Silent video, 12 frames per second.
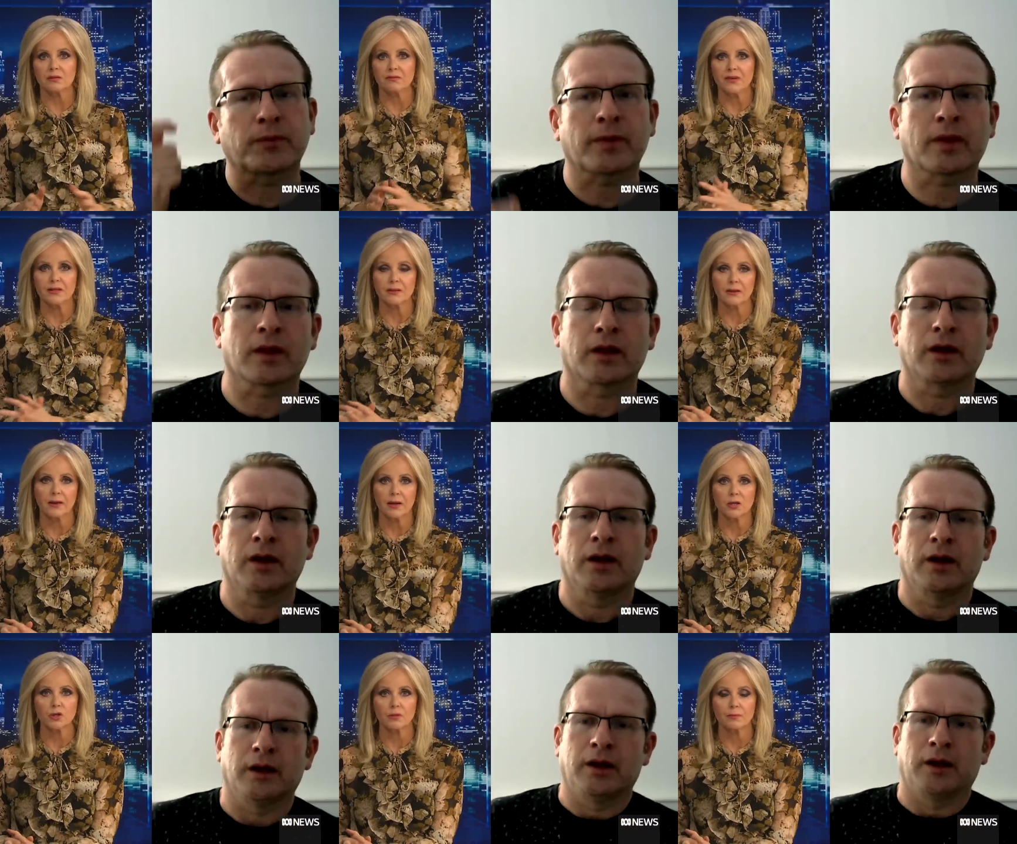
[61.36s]

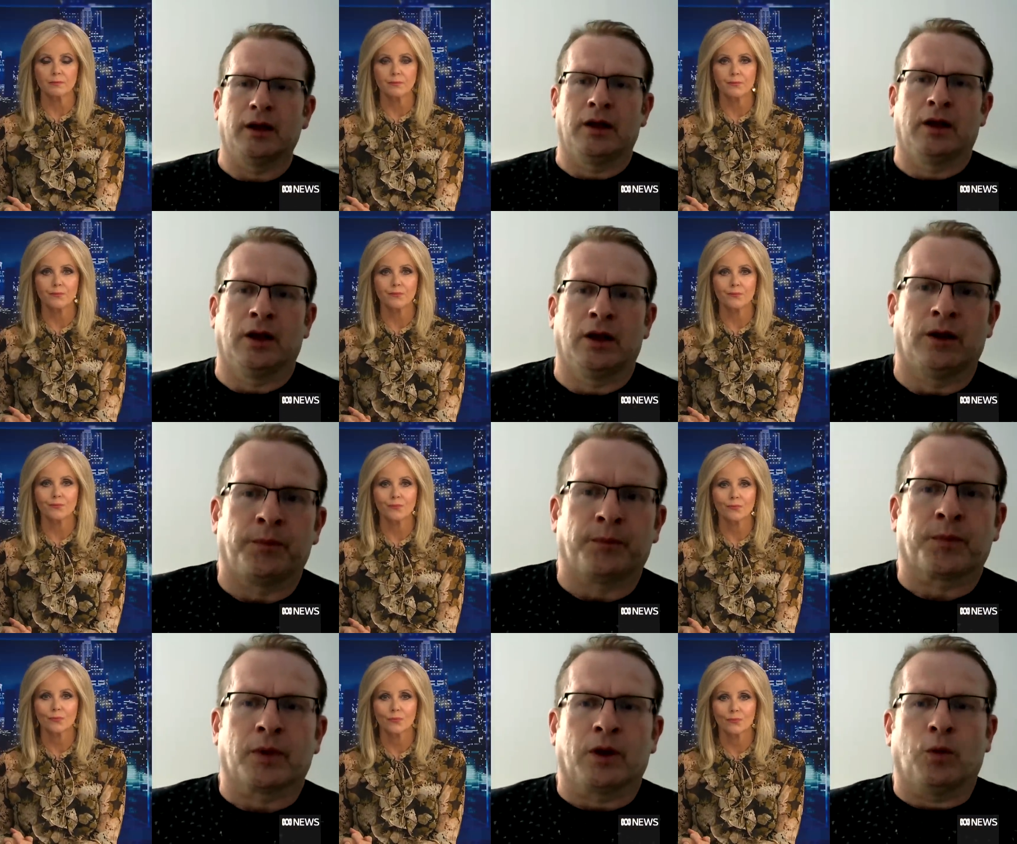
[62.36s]
Speaker 1: investigation?
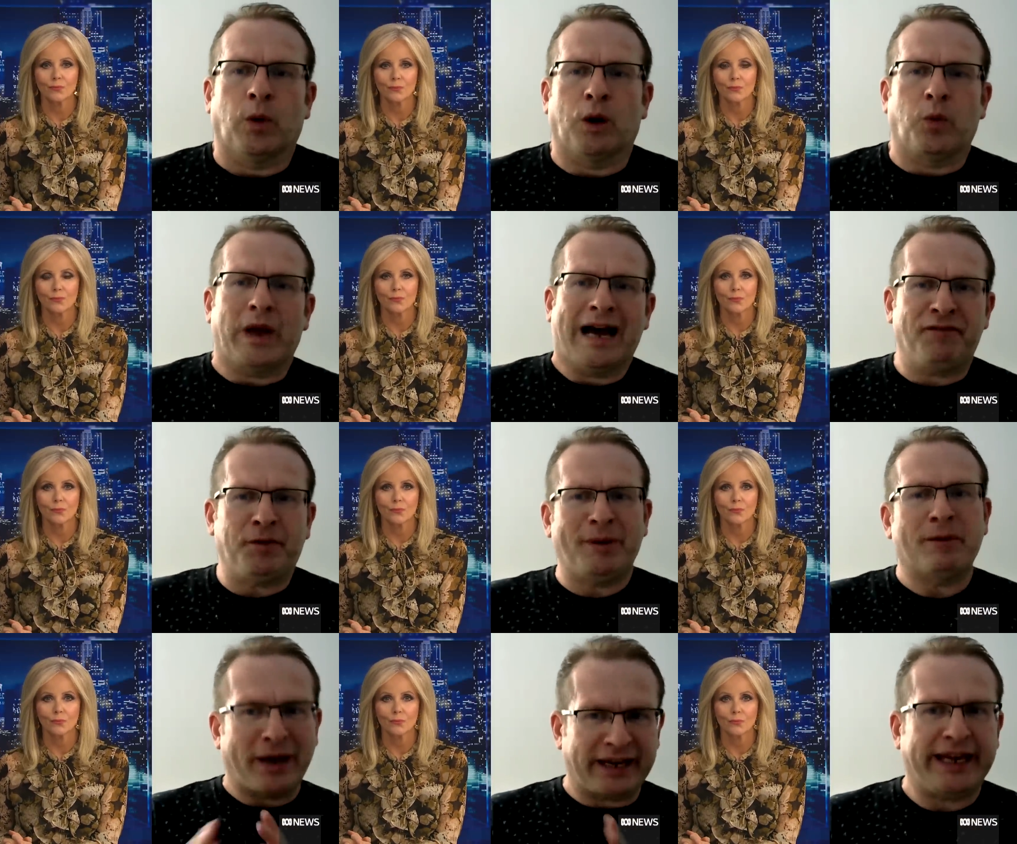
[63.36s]
Speaker 2: Well, we have to be a
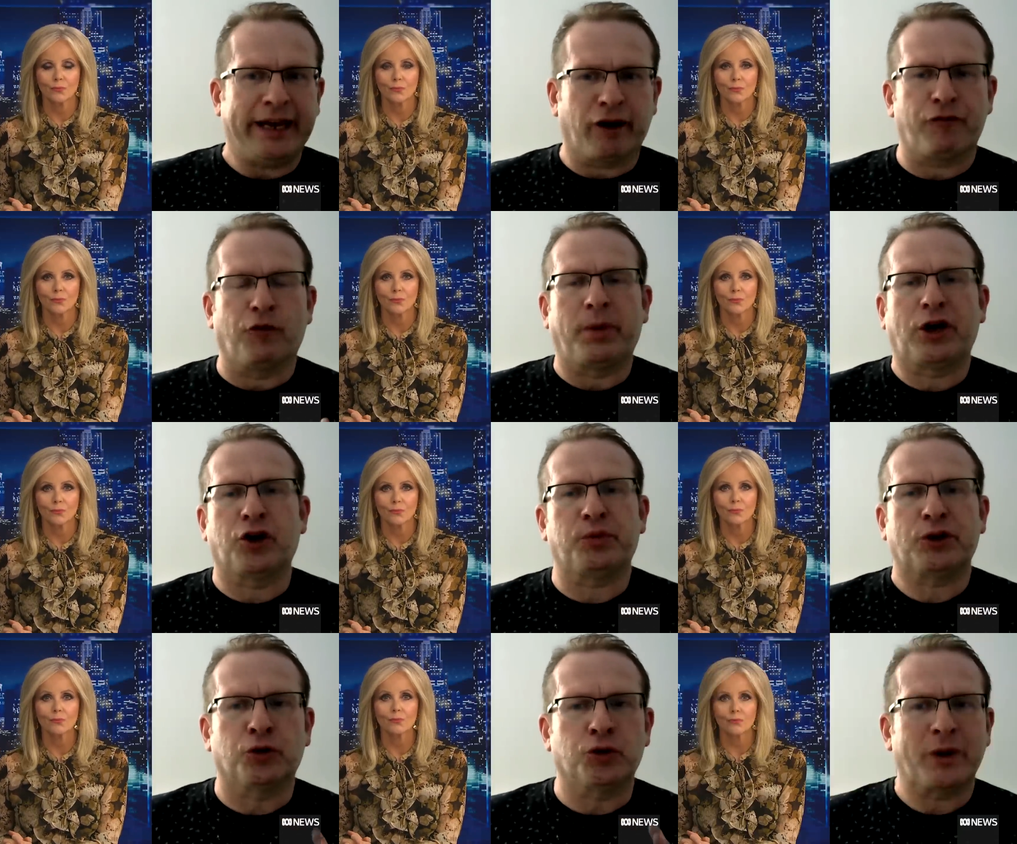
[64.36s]
bit careful because we
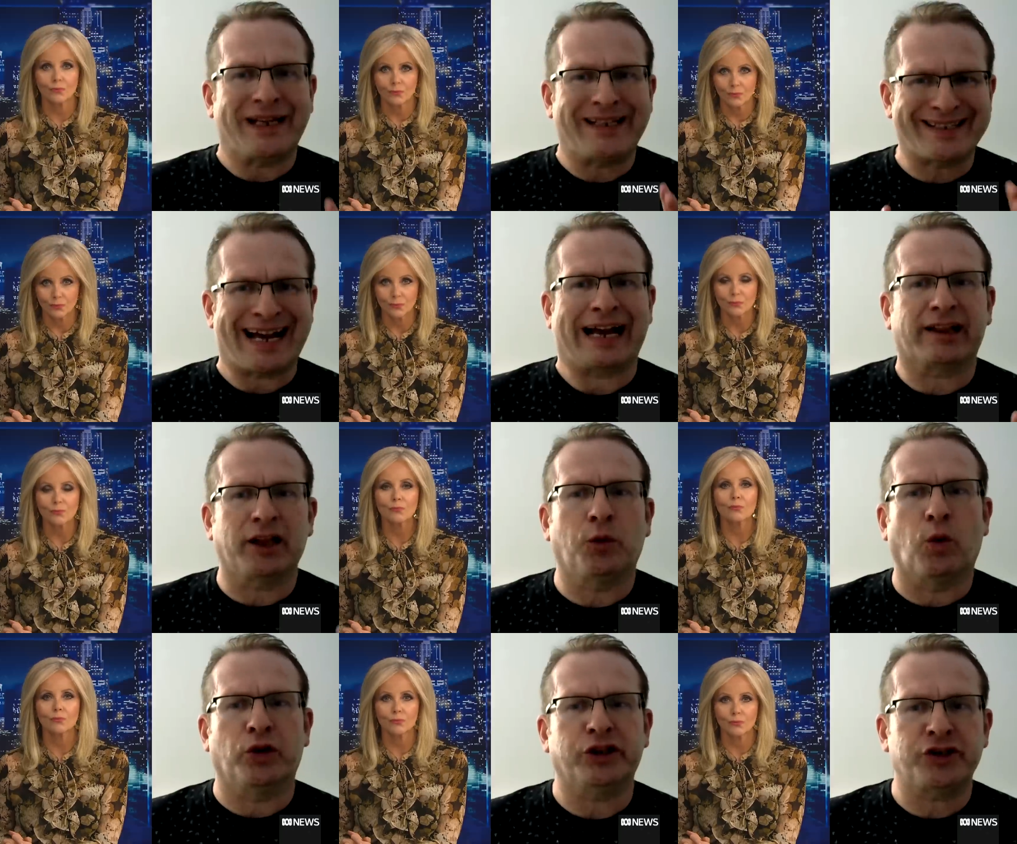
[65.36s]
don't know exactly
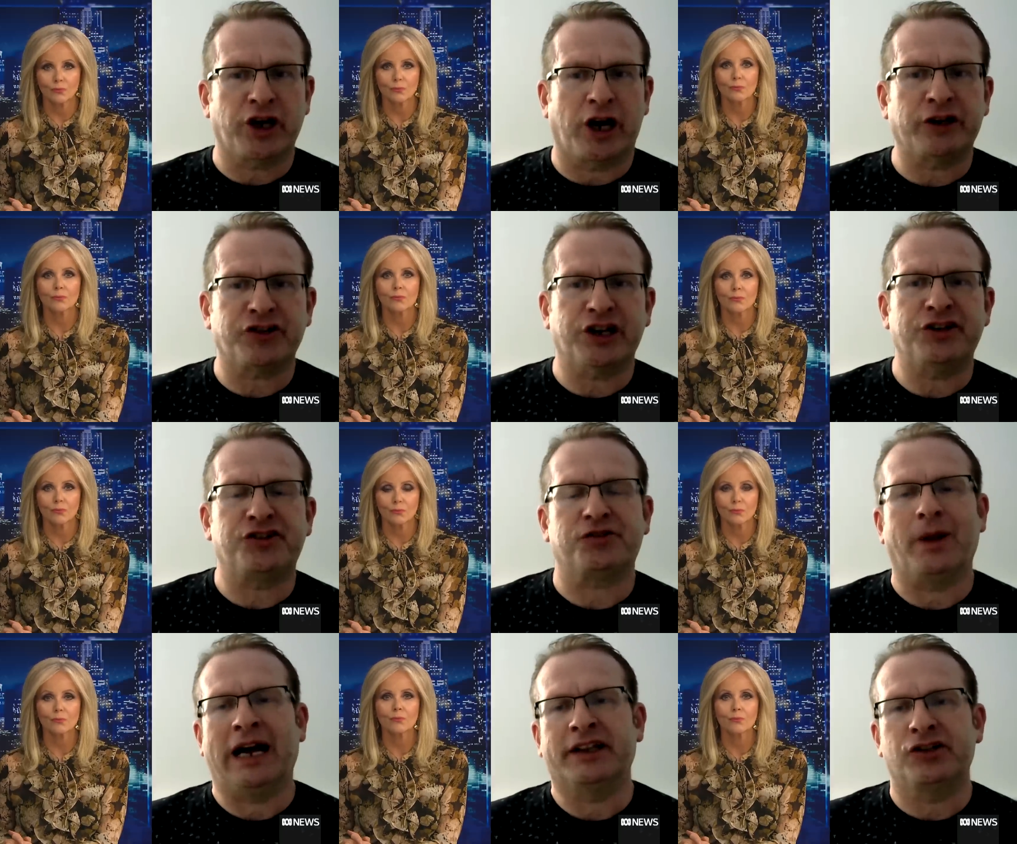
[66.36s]
what the charge is.
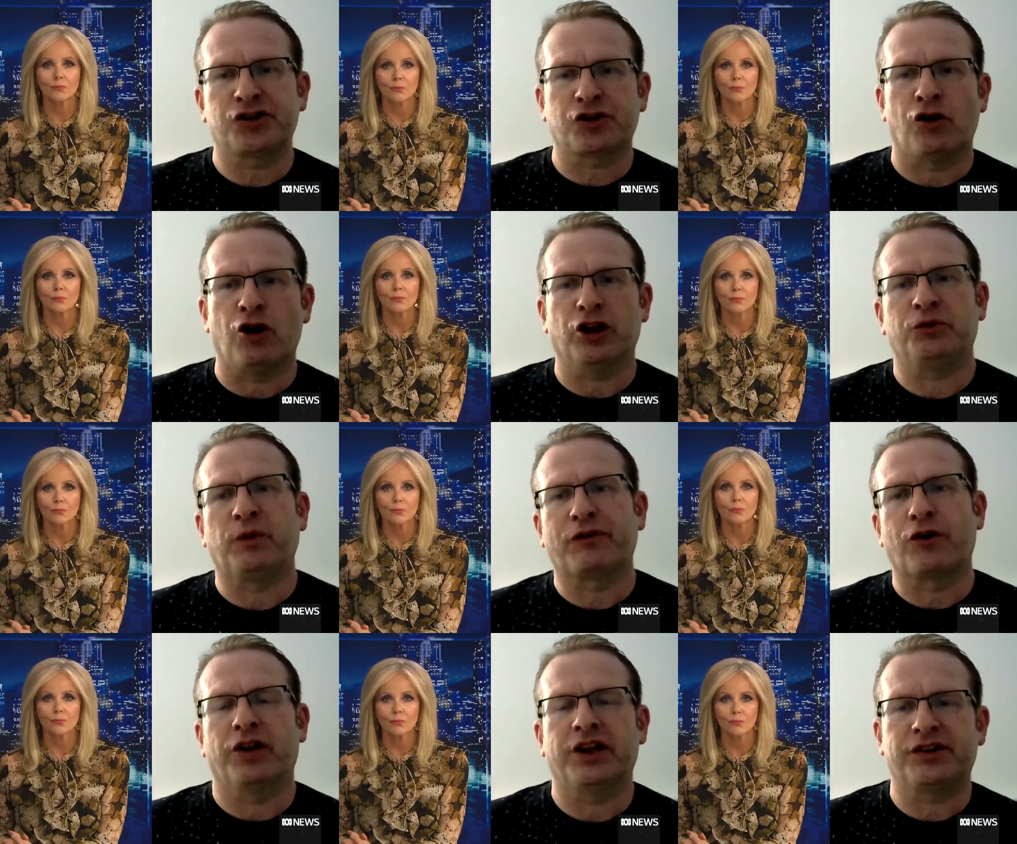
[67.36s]
And in Scotland, we've
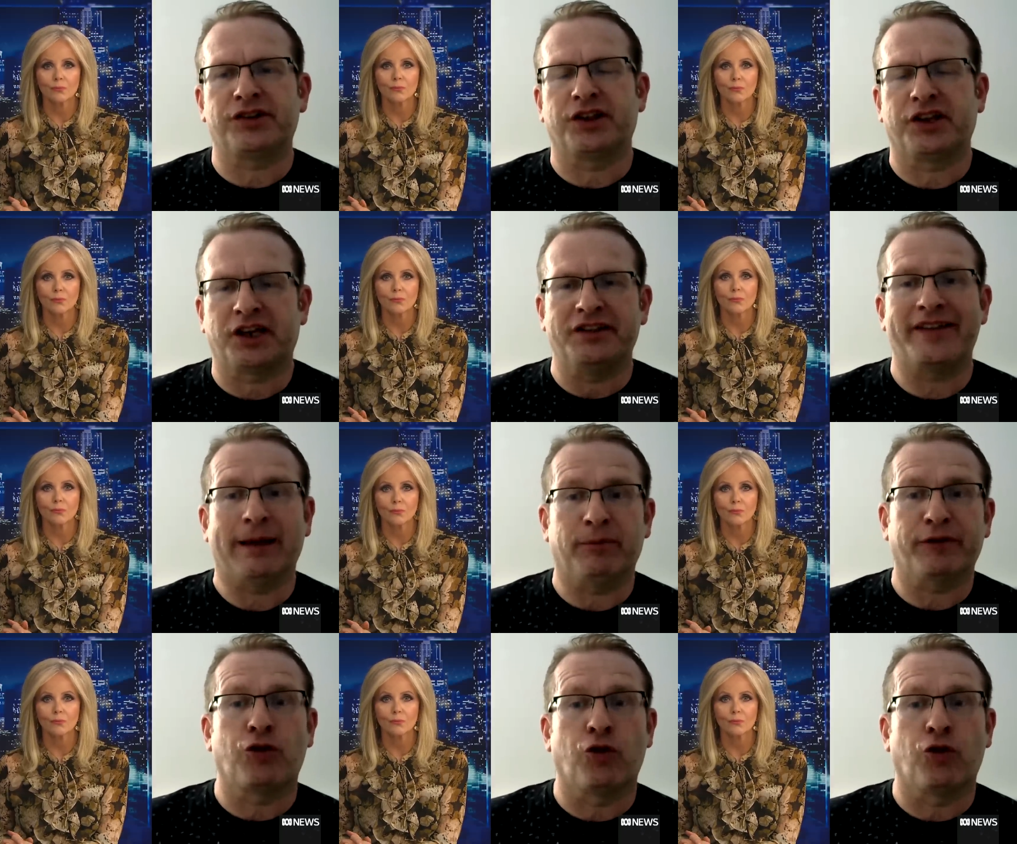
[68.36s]
got this the contempt of